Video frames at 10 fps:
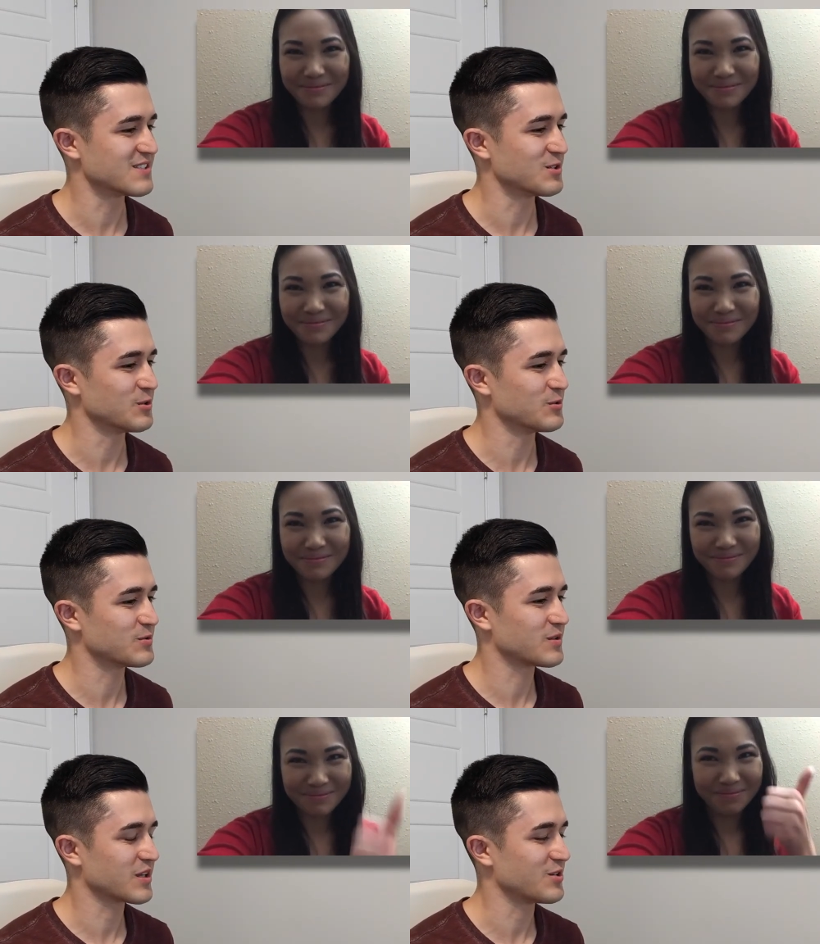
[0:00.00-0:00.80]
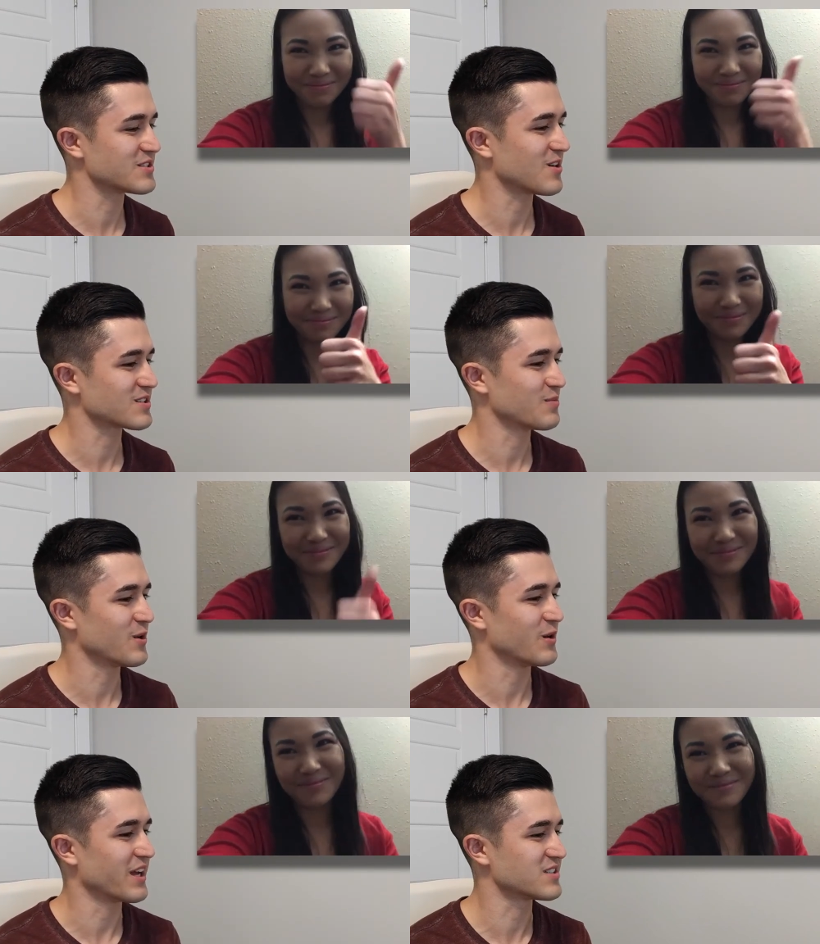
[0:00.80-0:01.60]
Speaker 1: So you just talked
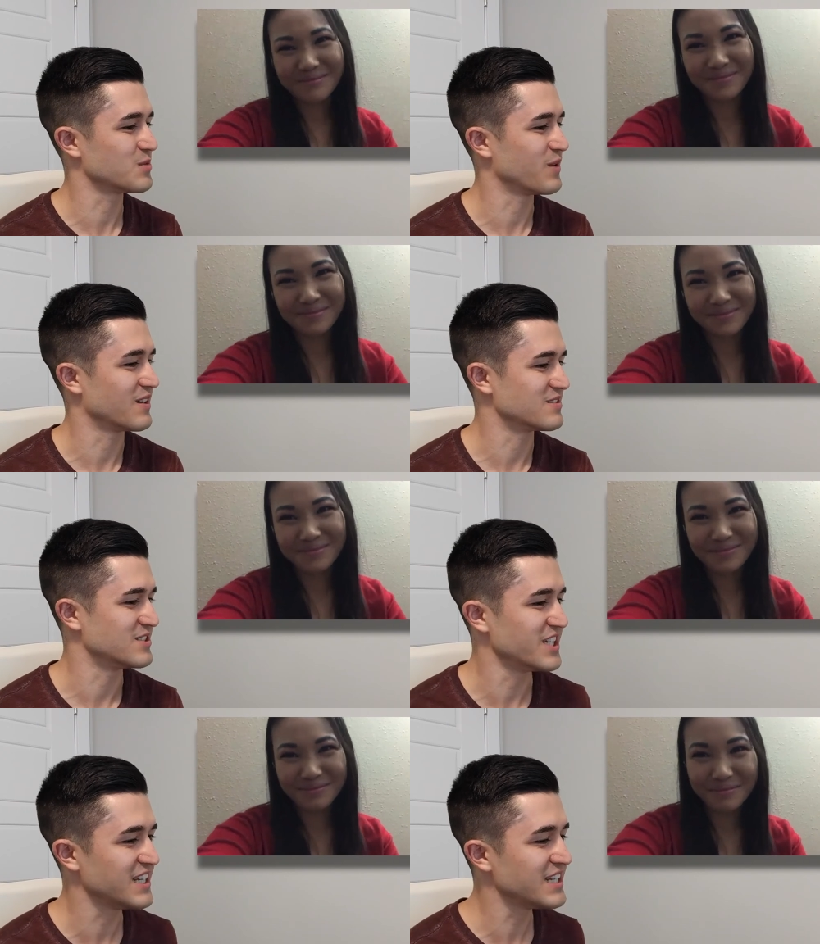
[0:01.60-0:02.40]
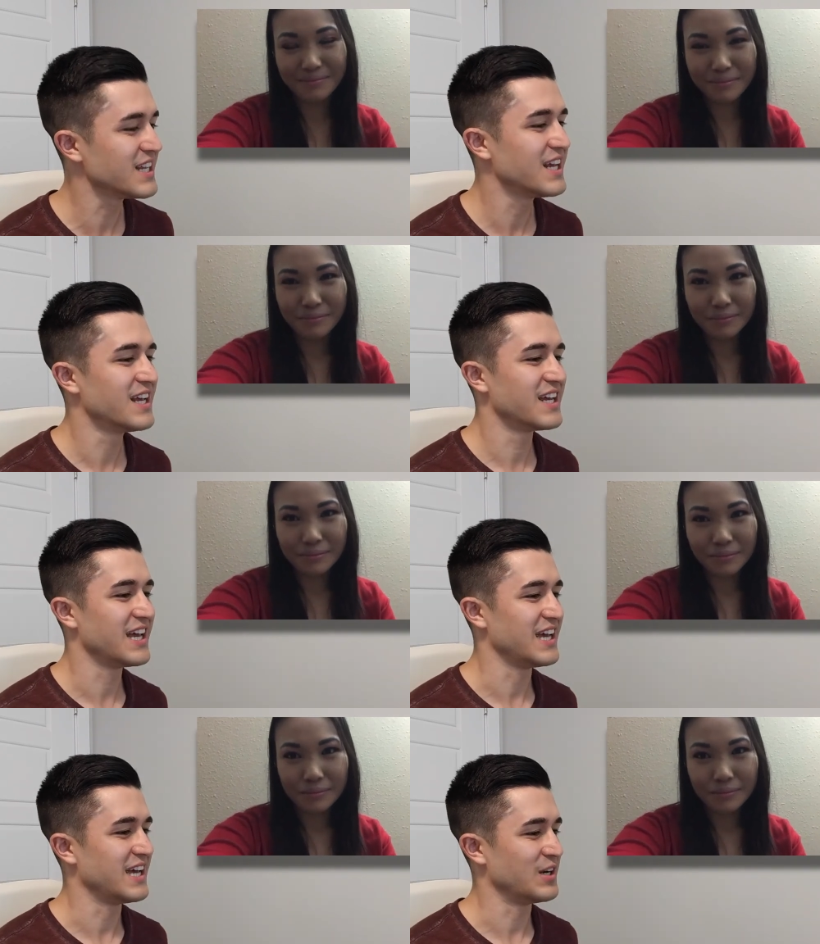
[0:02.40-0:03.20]
about X Japan's Jade,
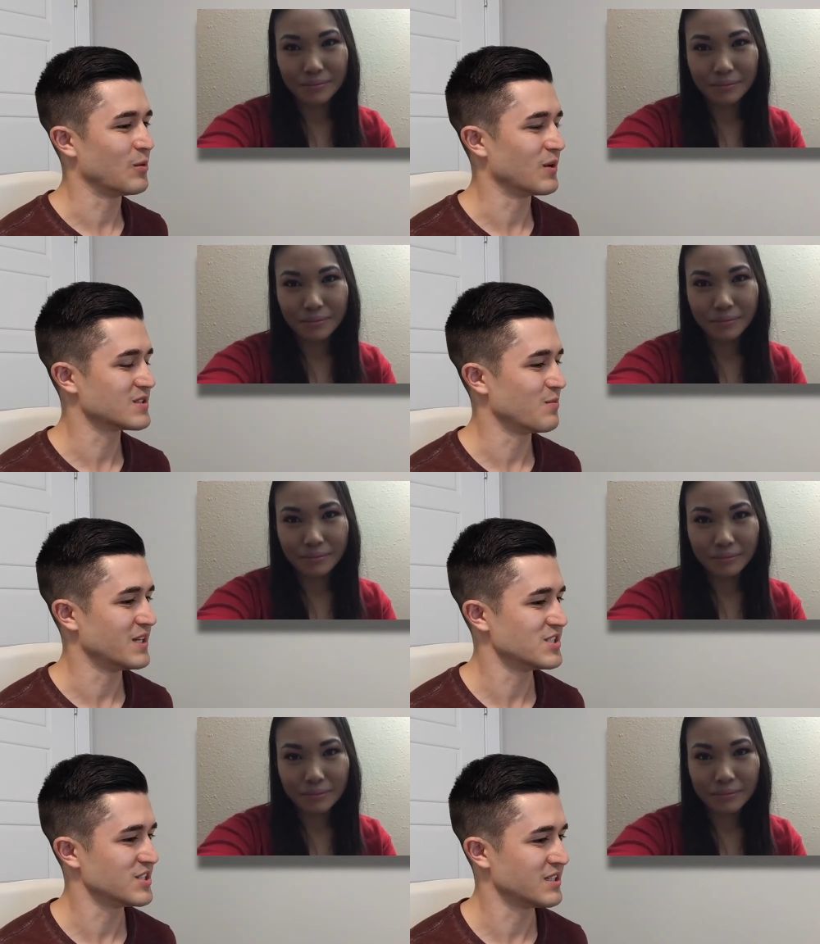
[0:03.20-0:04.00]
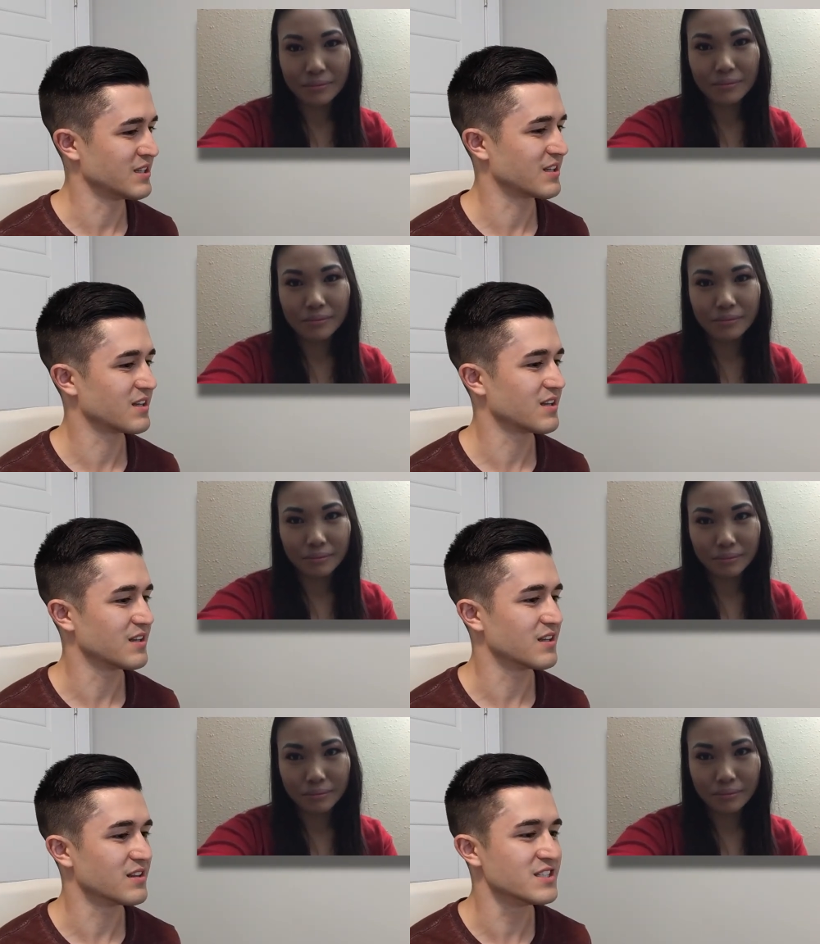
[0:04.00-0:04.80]
and you're about to mention
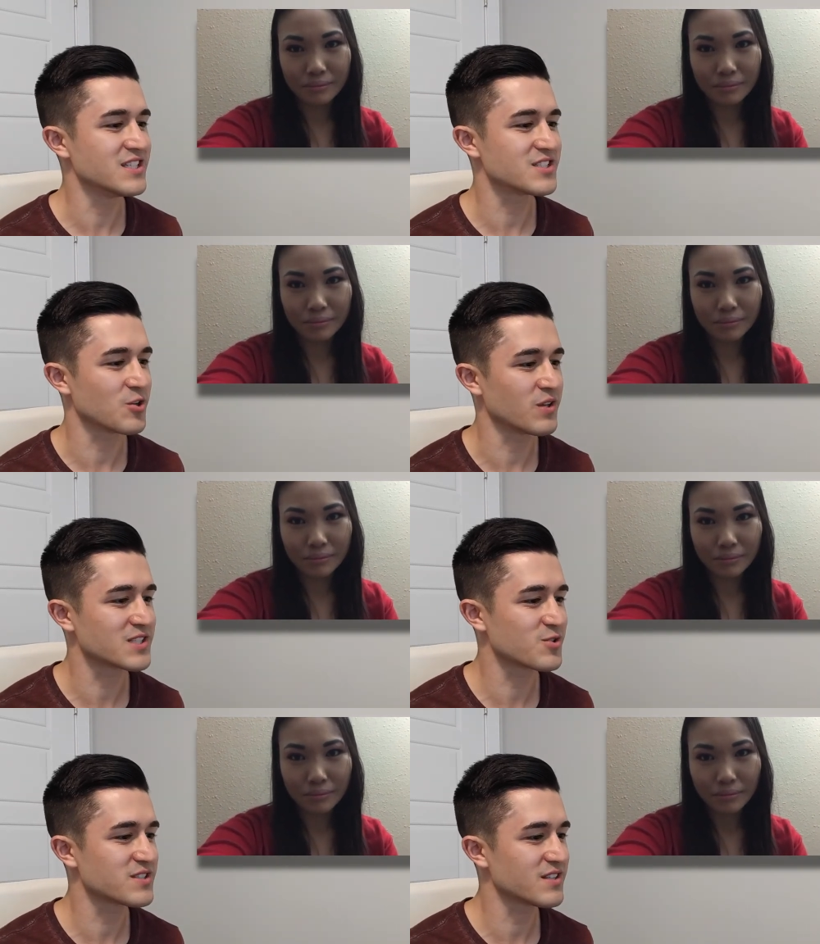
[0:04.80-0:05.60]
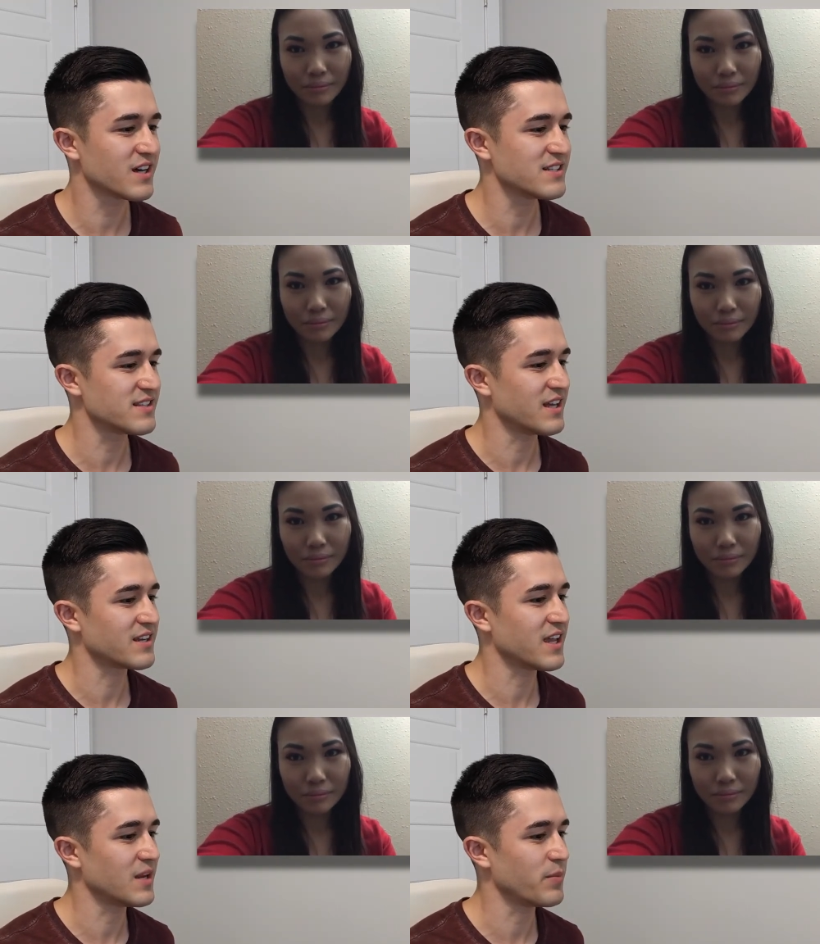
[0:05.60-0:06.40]
Lindsey Stirling's Crystallized
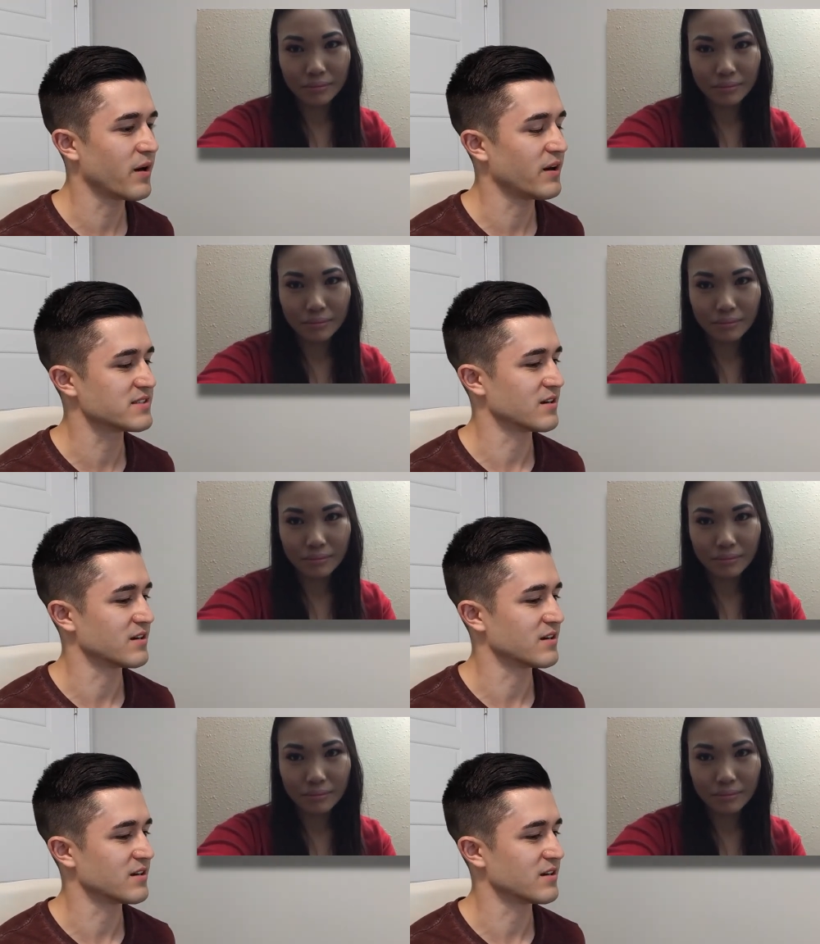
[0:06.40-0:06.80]
and Katy Perry's